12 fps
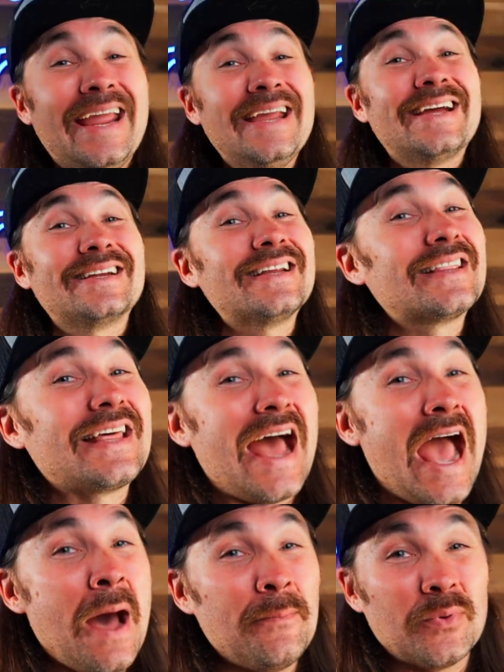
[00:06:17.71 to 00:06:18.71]
and
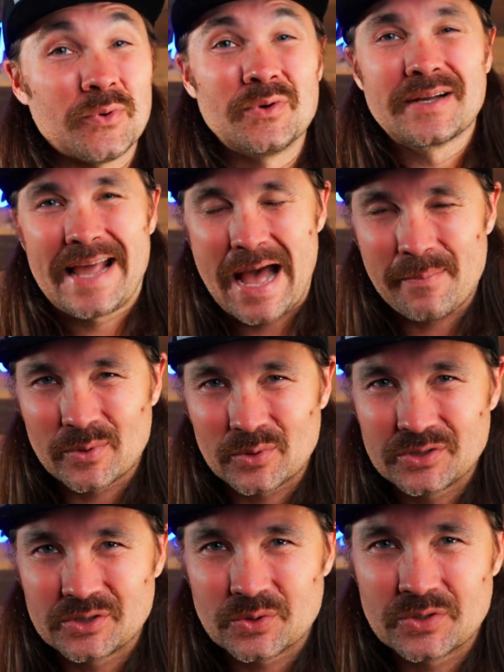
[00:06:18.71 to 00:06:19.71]
the apple capital
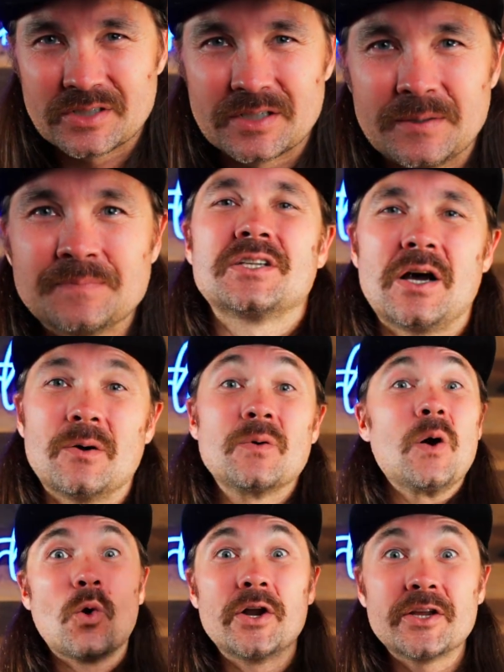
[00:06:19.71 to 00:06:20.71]
of Georgia. So
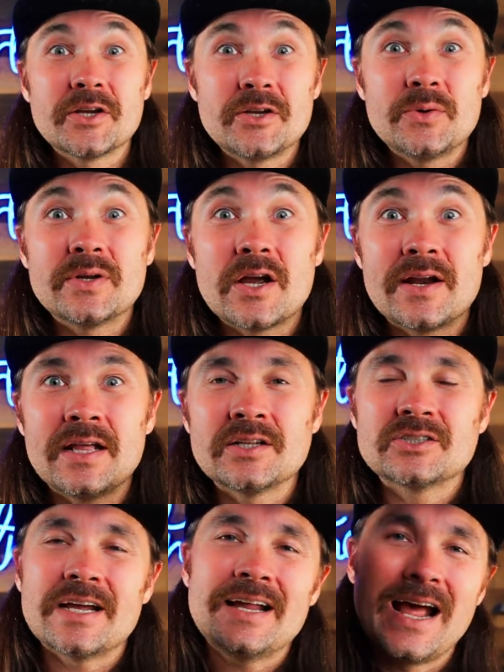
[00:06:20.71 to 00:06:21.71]
what are you gonna do when you go to
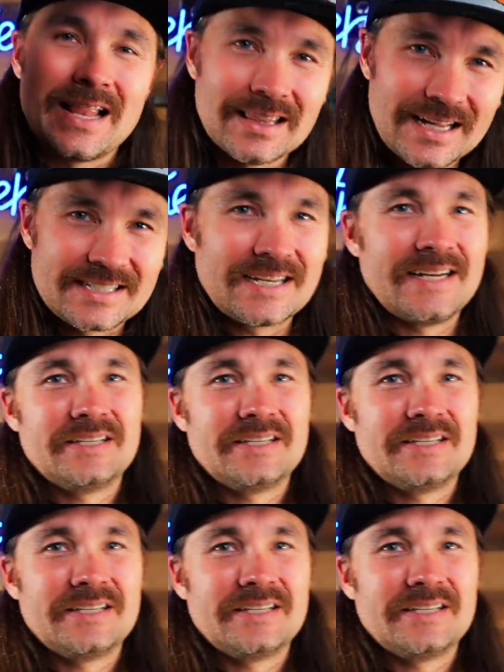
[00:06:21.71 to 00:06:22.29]
Ellijay? Let's get